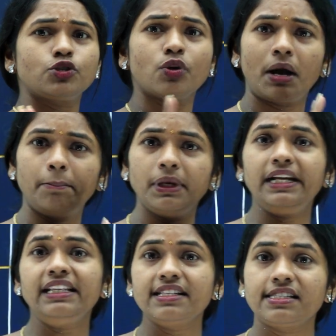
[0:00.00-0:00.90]
to
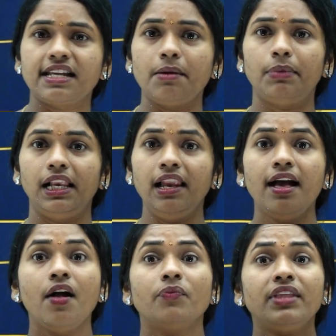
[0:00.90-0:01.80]
complete this table,
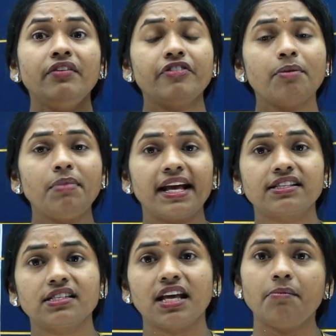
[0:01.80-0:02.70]
then from
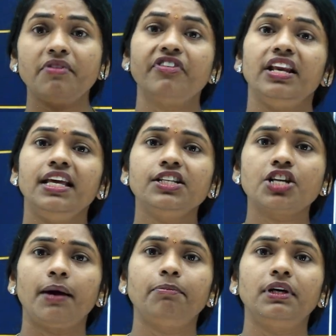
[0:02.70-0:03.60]
next time if any
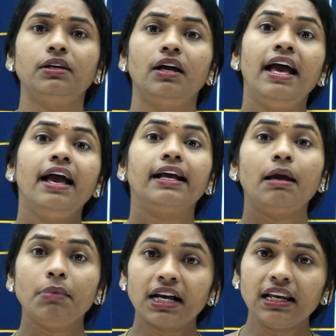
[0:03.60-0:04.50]
chapter
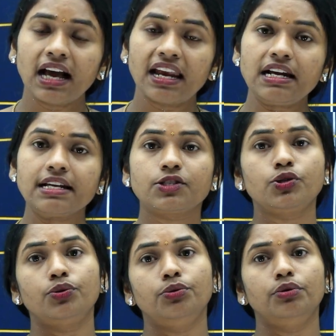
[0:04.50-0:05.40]
chemical kinetics
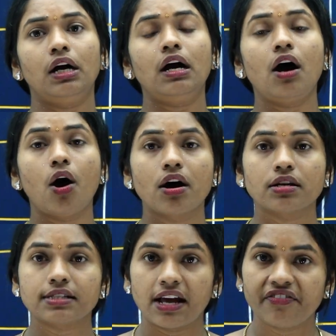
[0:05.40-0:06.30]
you do now or
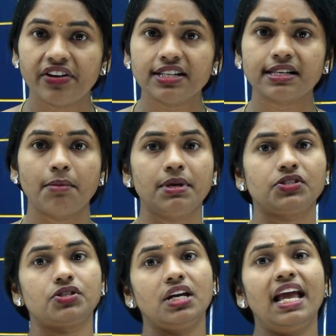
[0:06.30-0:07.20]
surface
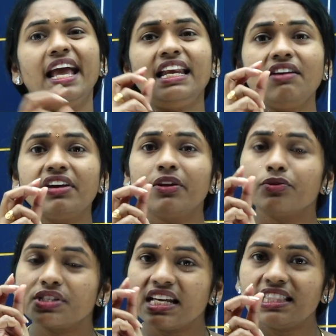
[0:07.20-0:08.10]
chemistry, anywhere you
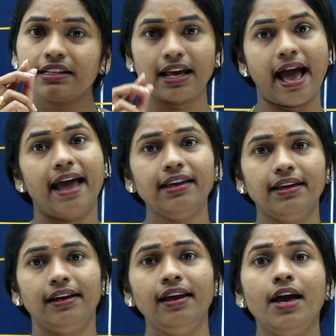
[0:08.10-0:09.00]
see that
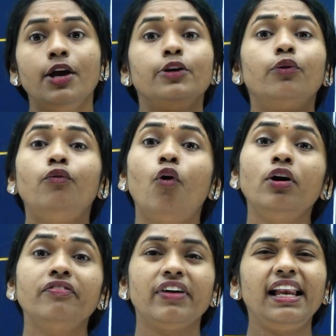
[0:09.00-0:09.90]
angle, you
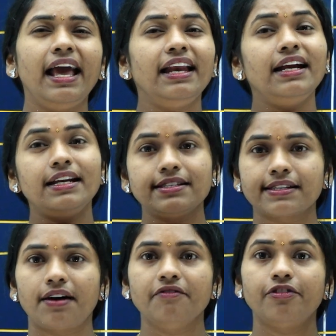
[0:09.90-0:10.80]
won't feel any
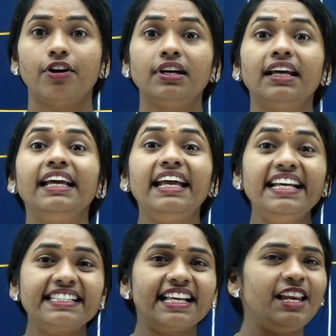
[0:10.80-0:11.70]
discomfort,
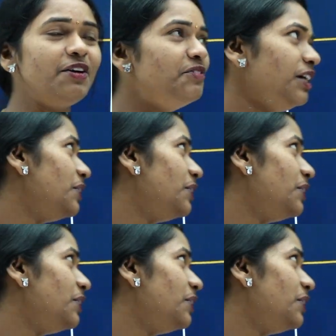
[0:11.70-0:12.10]
easily you will